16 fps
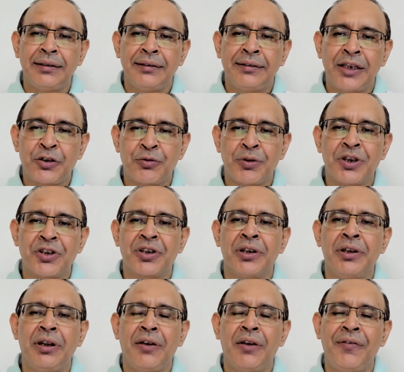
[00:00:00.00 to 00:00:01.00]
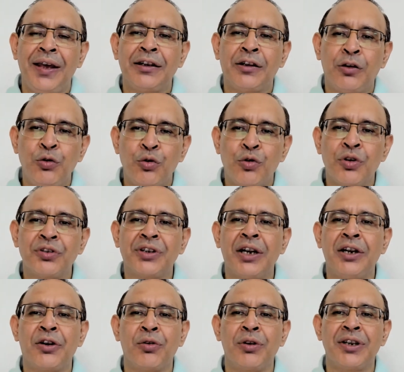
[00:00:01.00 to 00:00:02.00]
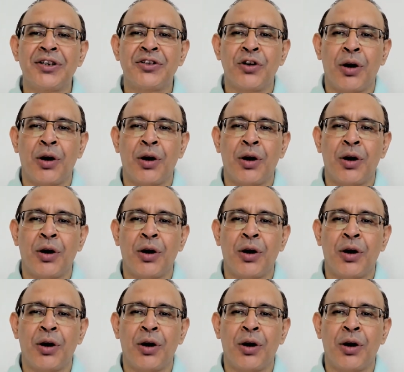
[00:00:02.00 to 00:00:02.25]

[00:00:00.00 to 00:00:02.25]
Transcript: situation where glucose control is